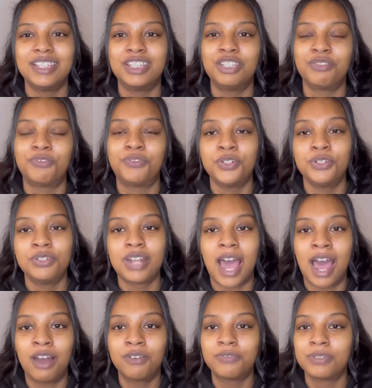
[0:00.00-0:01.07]
the food
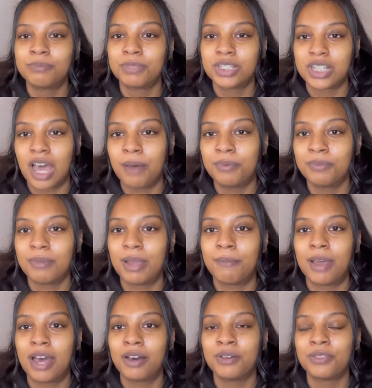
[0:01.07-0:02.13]
out from the top of my
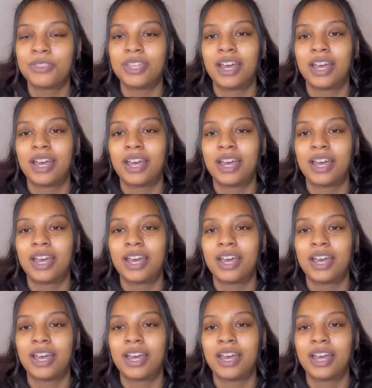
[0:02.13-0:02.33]
mouth.